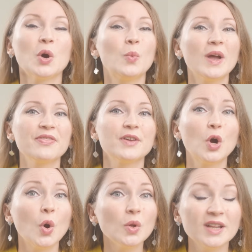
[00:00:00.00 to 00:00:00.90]
When the
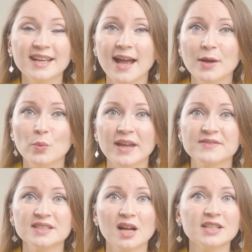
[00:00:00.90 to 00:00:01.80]
whole AI wave
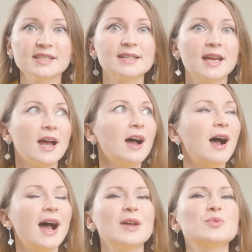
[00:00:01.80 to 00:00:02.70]
started,
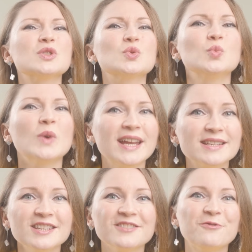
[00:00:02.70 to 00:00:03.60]
I was
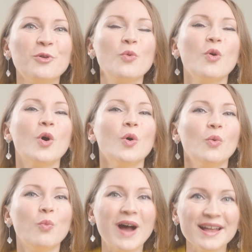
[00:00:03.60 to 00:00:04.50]
waiting for
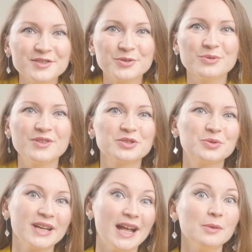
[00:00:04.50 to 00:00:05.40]
one tool that
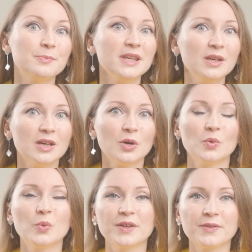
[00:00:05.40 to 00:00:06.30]
could help me
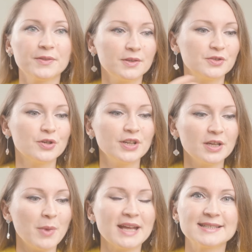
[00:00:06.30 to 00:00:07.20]
with
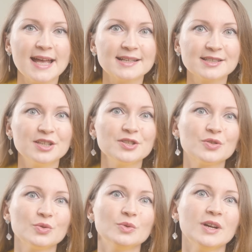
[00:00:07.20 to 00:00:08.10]
turning my text
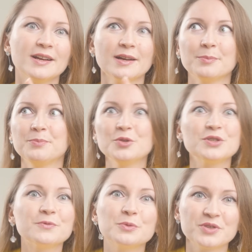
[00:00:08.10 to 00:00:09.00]
into
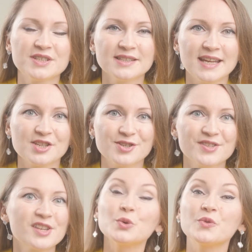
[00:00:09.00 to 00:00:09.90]
beautiful presentations.
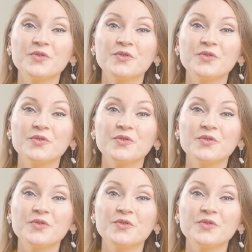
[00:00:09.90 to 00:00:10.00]
So